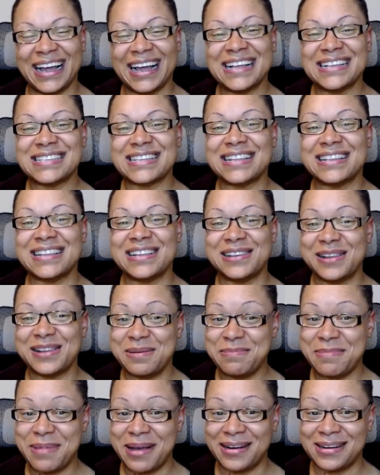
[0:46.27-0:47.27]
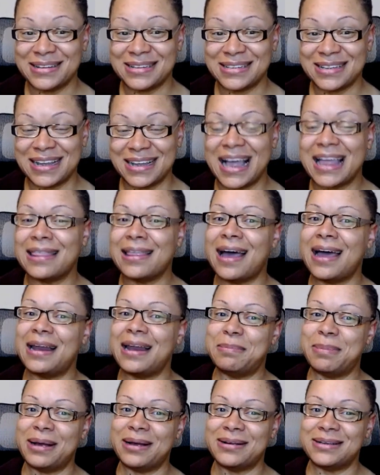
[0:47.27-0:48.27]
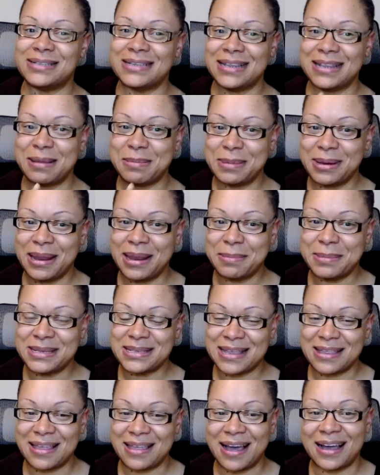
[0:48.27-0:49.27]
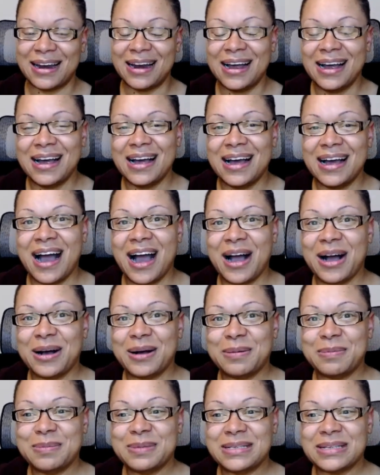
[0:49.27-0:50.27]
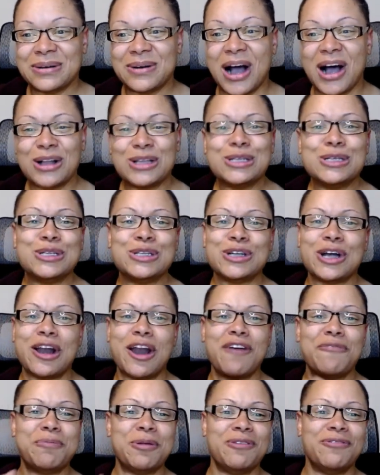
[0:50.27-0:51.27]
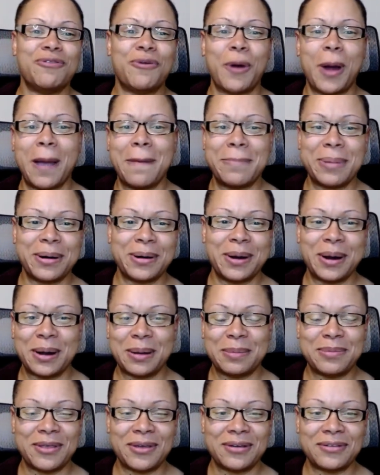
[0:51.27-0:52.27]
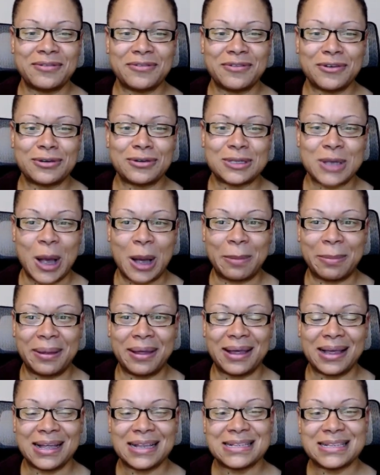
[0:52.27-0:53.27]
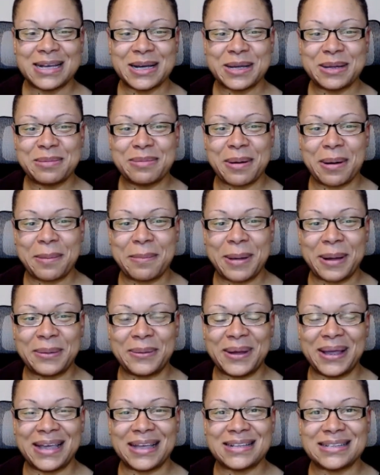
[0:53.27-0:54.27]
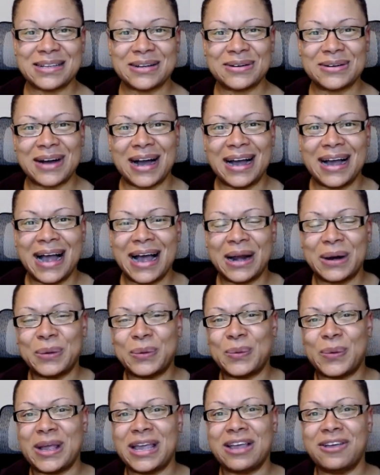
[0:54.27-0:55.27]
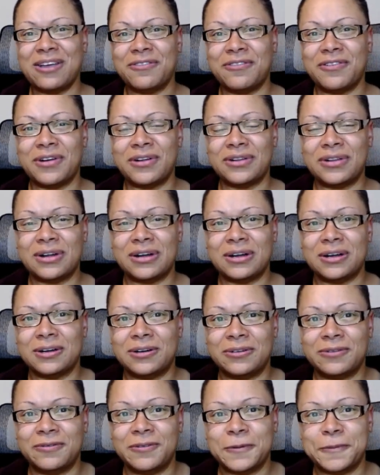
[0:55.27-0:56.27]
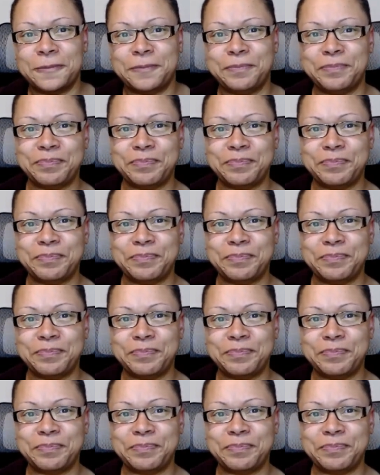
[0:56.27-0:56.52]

it's a little embarrassing, a lot embarrassing. Let me let me say that. Um, so I'll just start off before I put up the full topic and tell you about my week. So I had a week full of